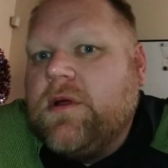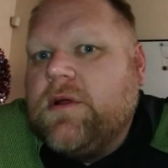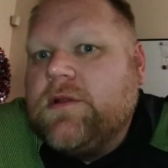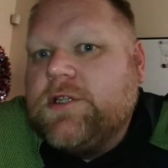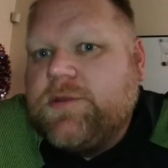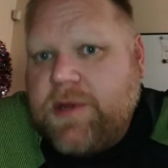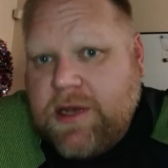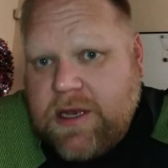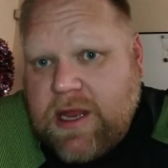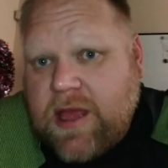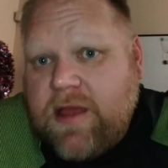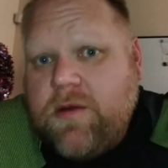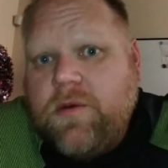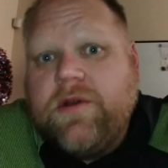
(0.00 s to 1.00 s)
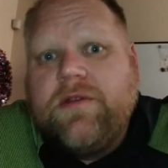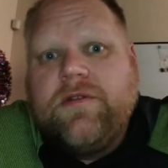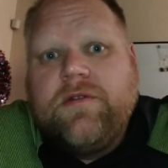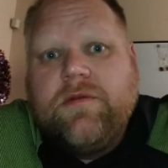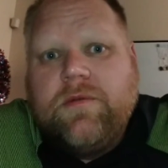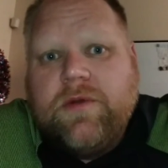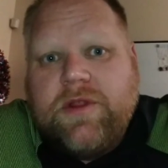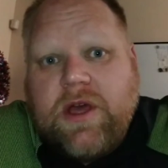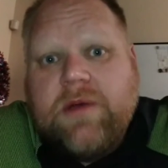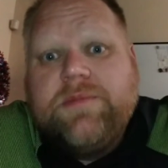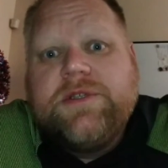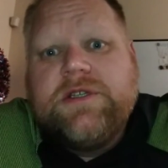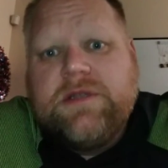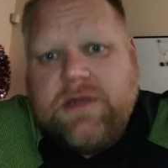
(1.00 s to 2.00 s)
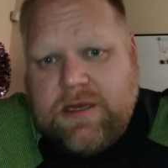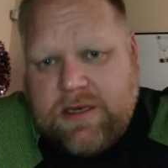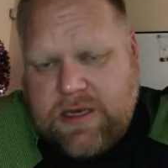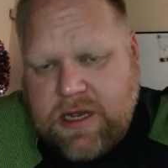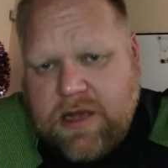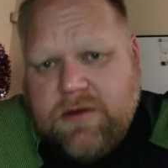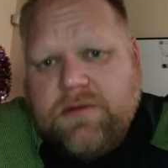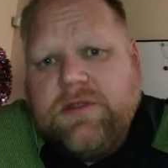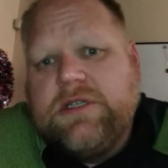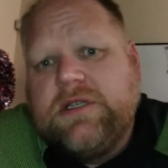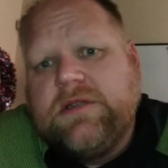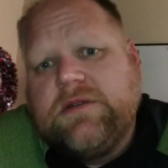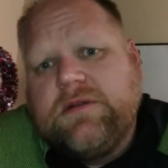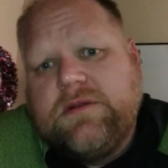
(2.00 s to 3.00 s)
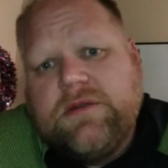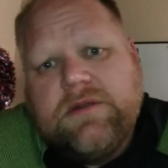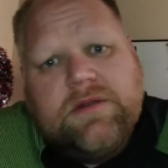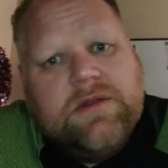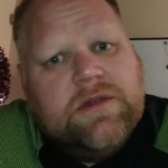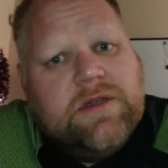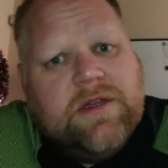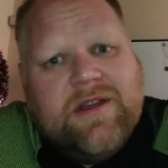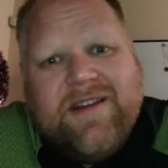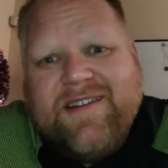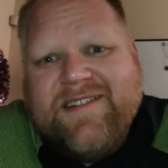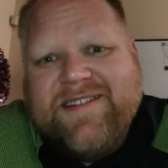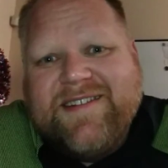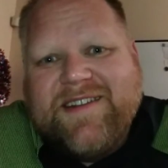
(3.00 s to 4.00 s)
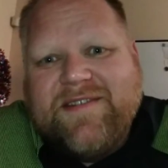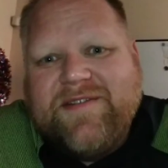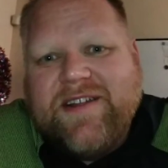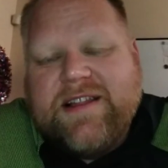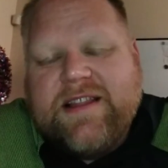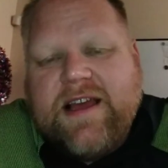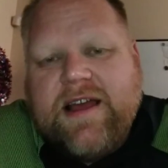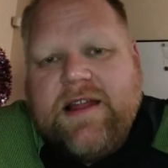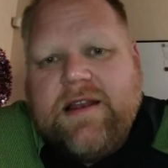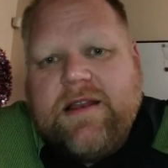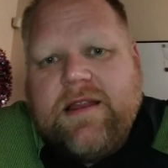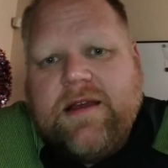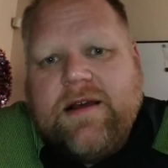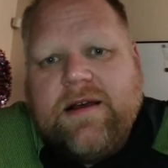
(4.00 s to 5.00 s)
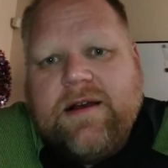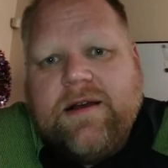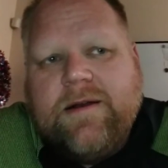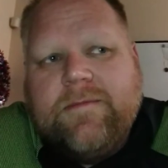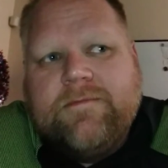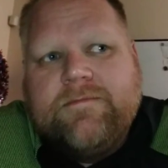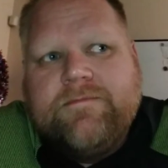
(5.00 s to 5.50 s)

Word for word: it's been a day with with ups and, and downs and stuff like that. Um,